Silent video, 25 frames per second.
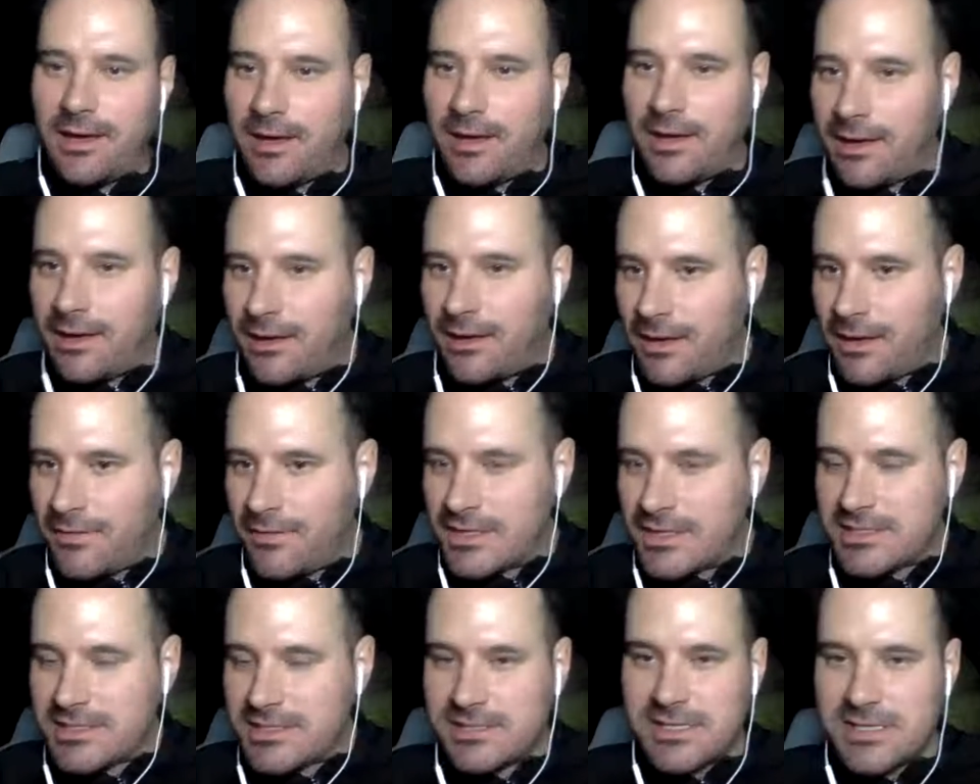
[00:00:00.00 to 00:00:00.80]
and
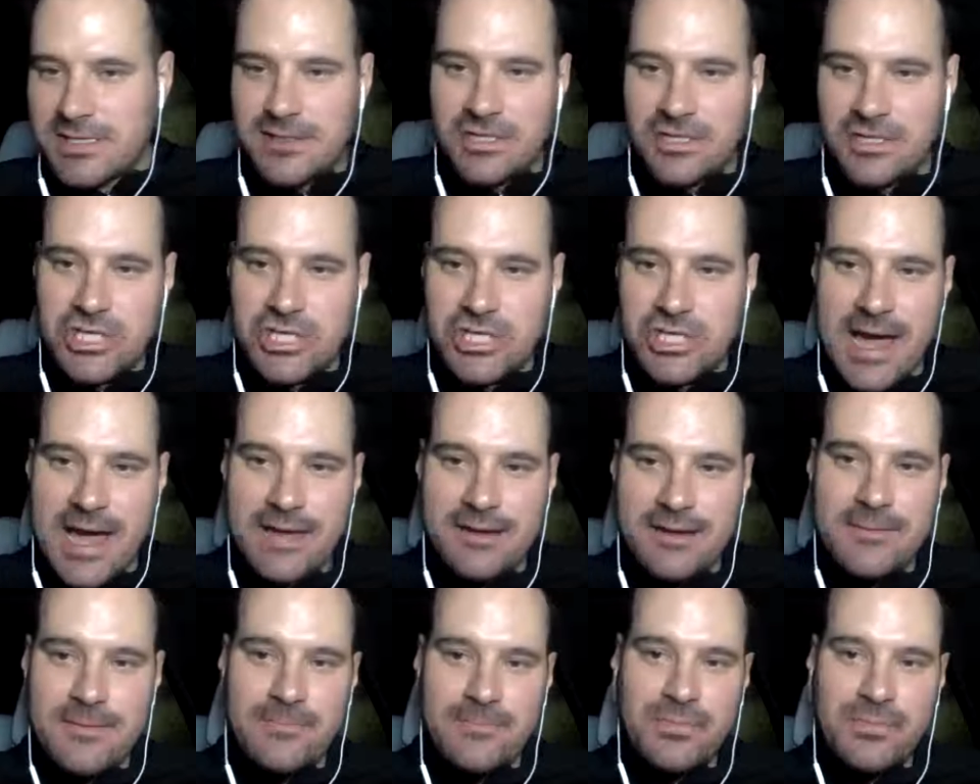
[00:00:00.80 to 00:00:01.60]
this is in the
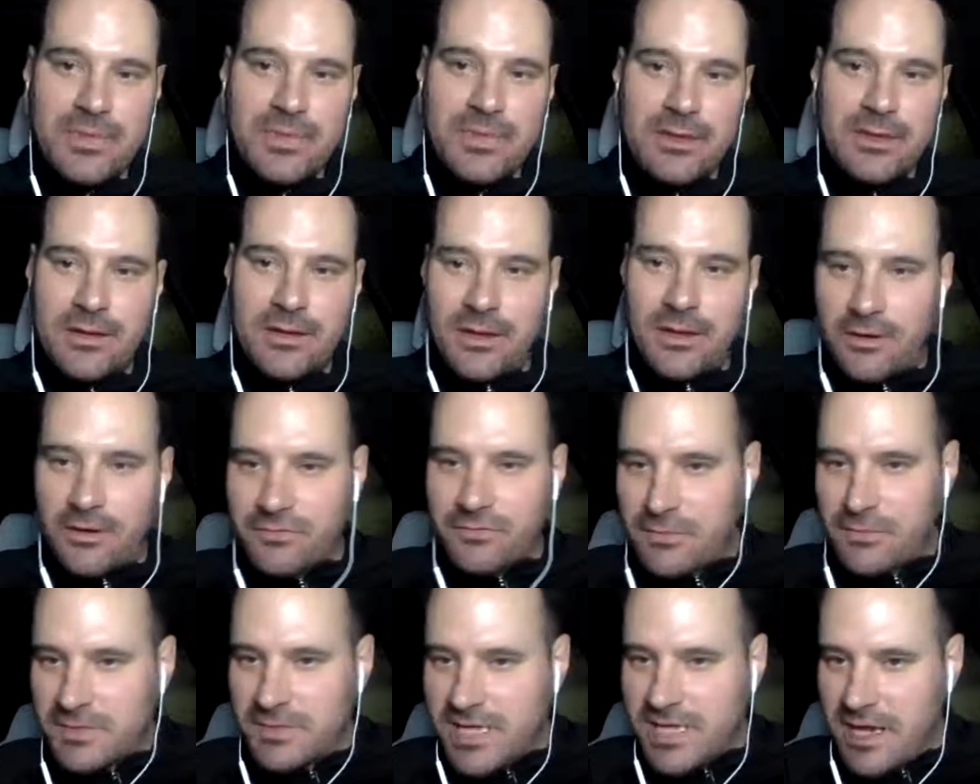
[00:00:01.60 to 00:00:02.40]
chat uh,
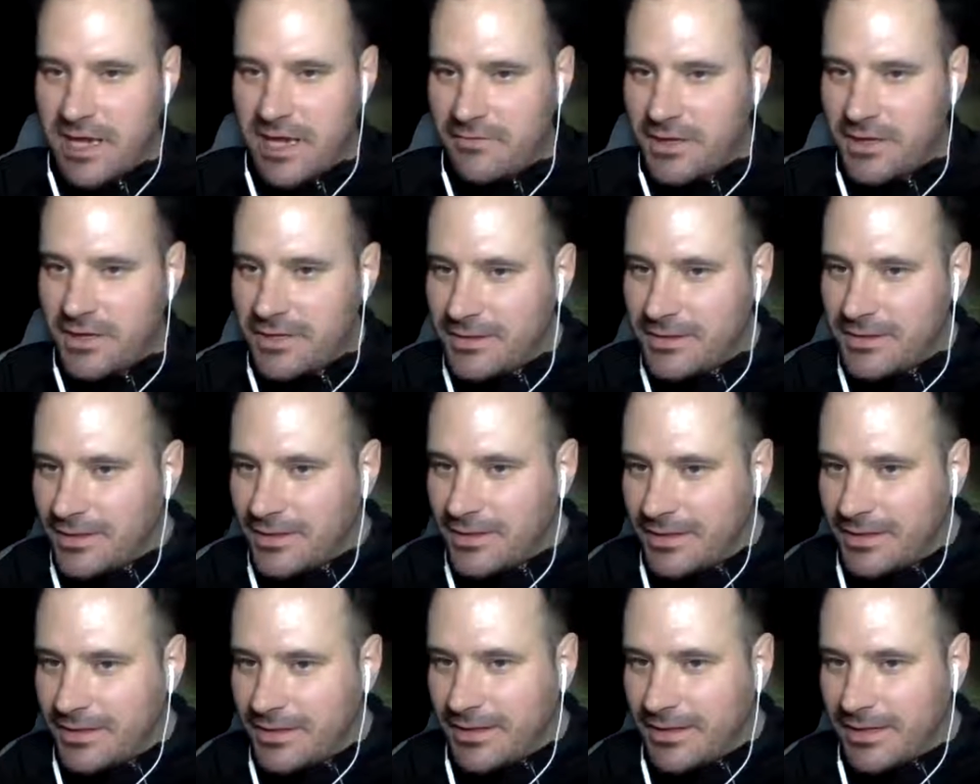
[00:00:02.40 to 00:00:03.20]
from david
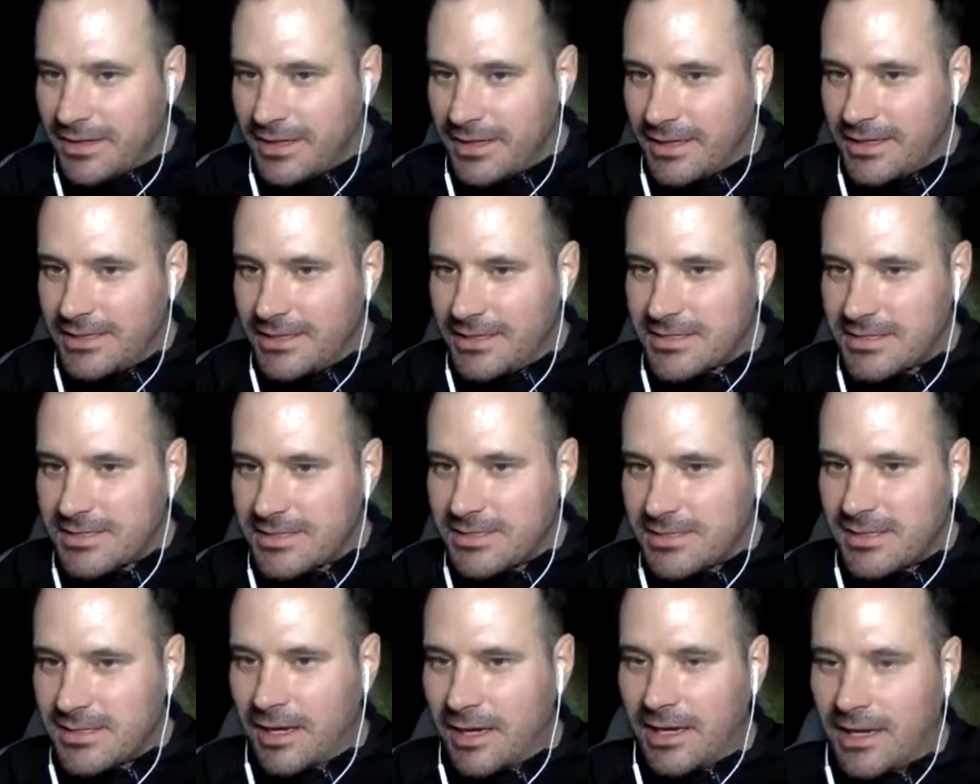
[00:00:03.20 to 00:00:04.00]

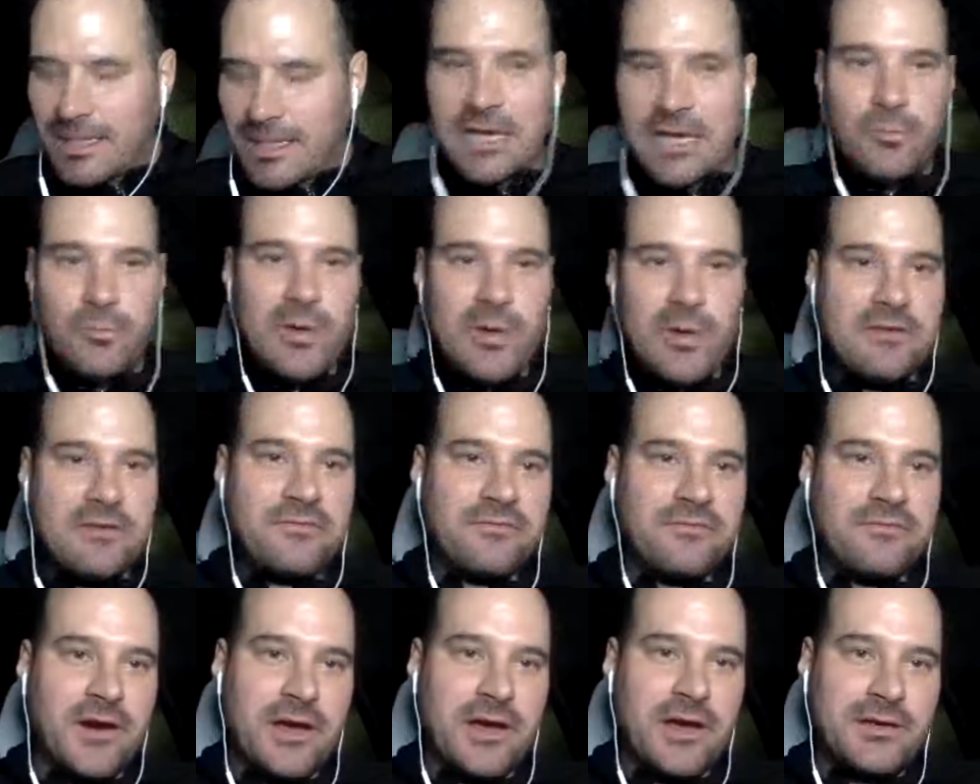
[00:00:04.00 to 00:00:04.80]
is uh, can we
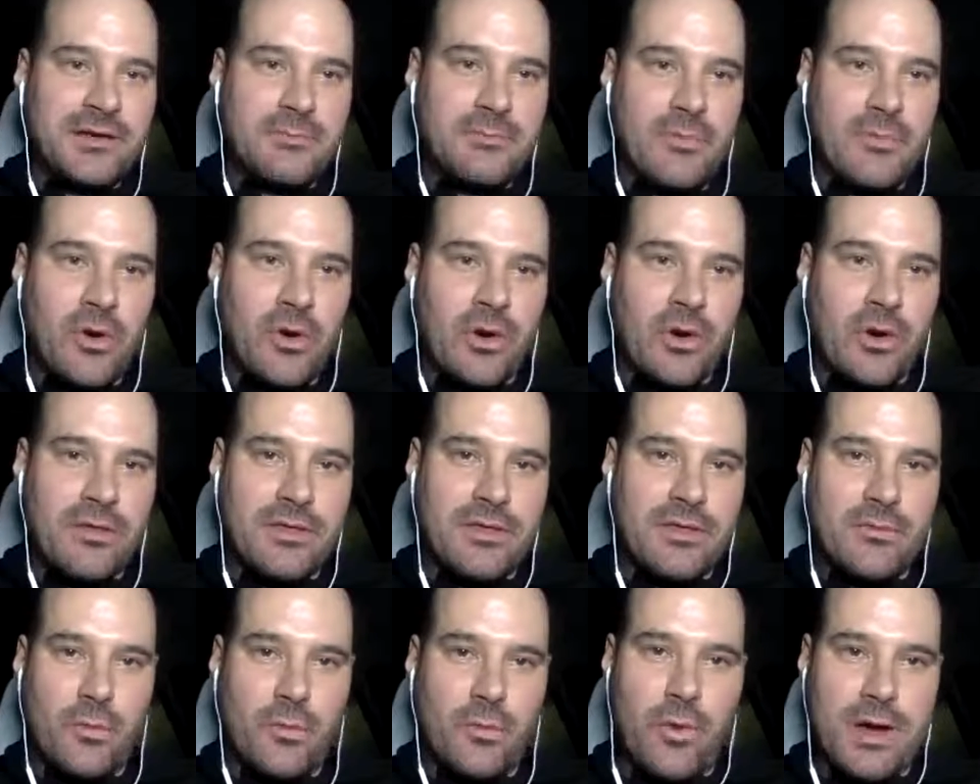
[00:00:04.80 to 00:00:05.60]
fund more
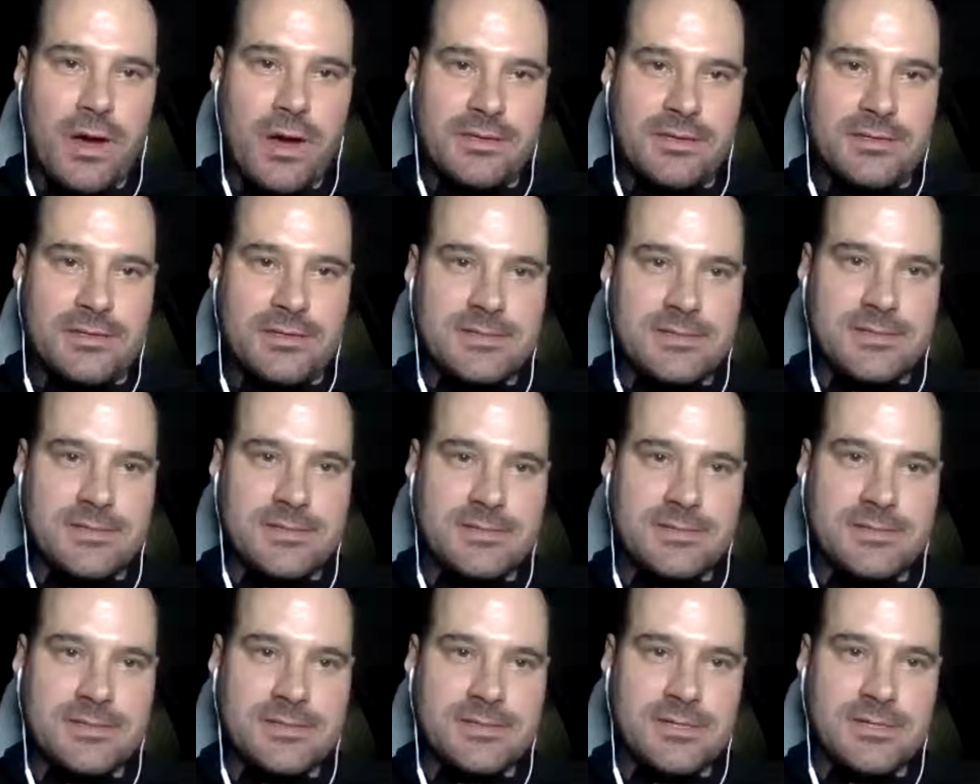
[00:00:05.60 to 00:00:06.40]
than once
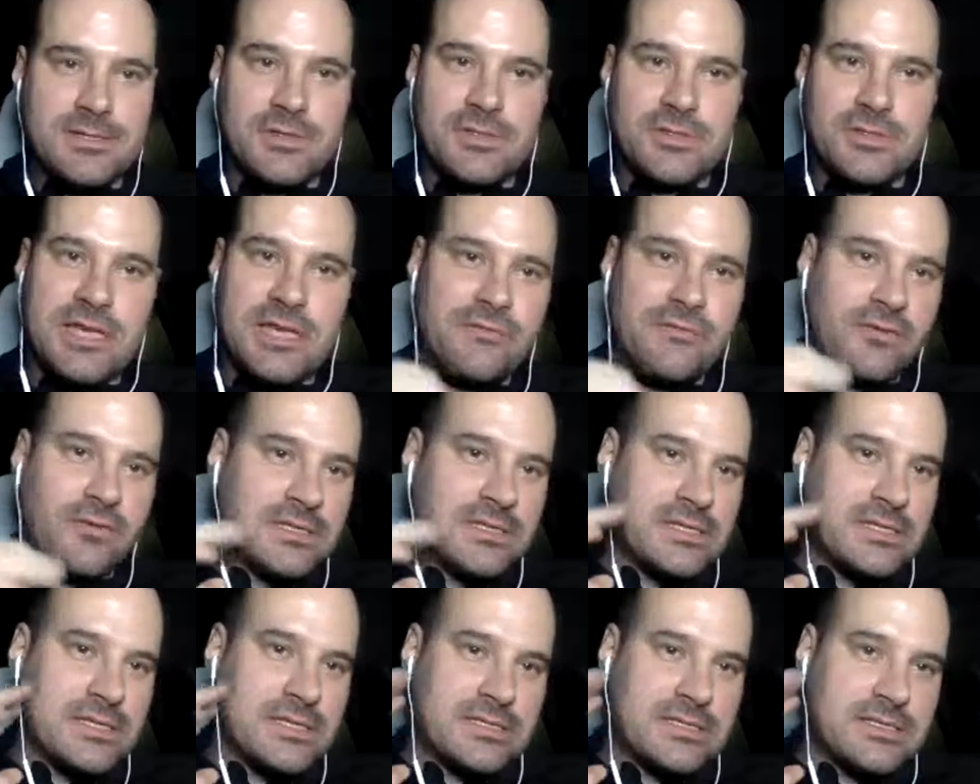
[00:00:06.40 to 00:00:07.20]
so, say
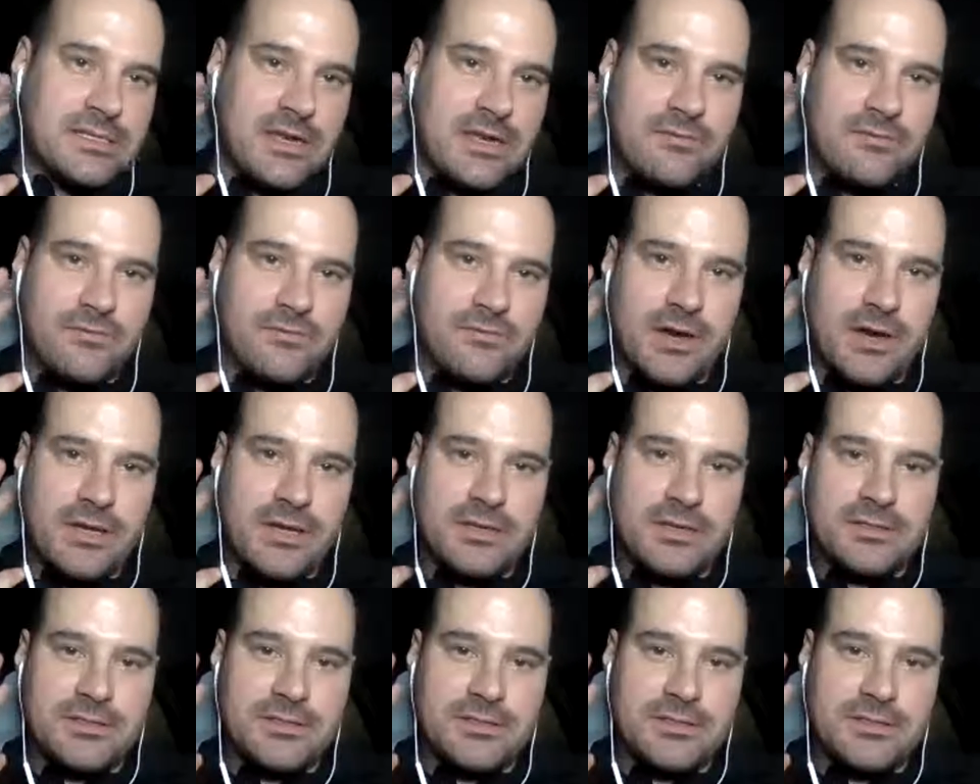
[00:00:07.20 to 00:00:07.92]
for instance, they fund